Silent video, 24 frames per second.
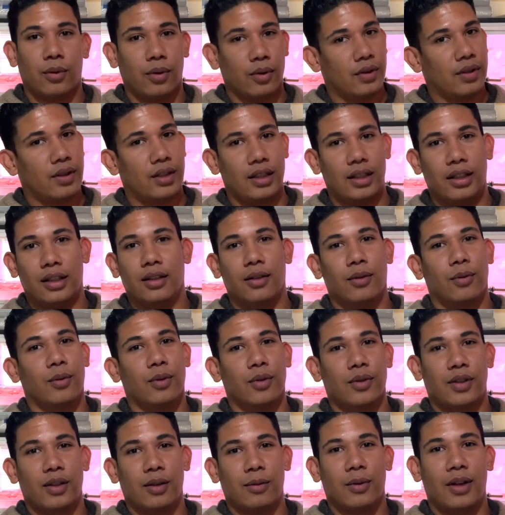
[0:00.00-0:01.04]
we'll see. We'll
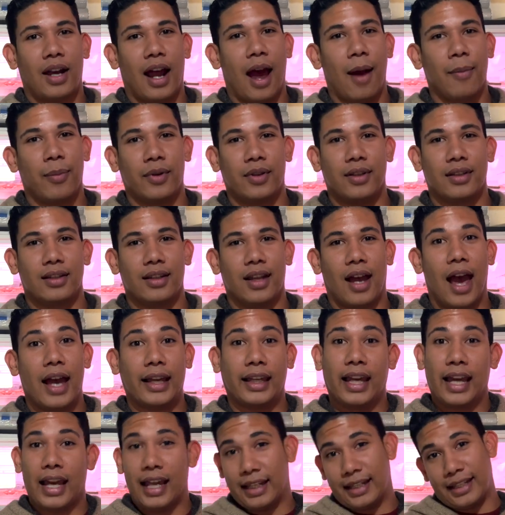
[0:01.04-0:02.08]
see what happens. I
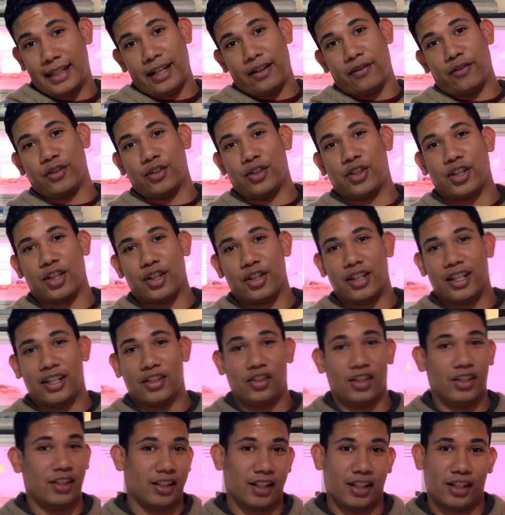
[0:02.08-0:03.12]
can't say for sure that
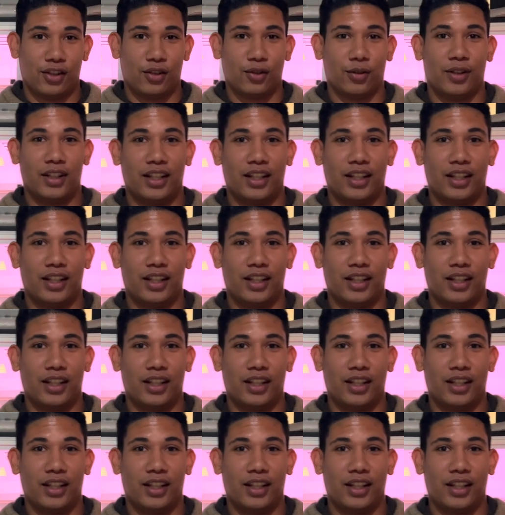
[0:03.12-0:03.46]
she's gonna do it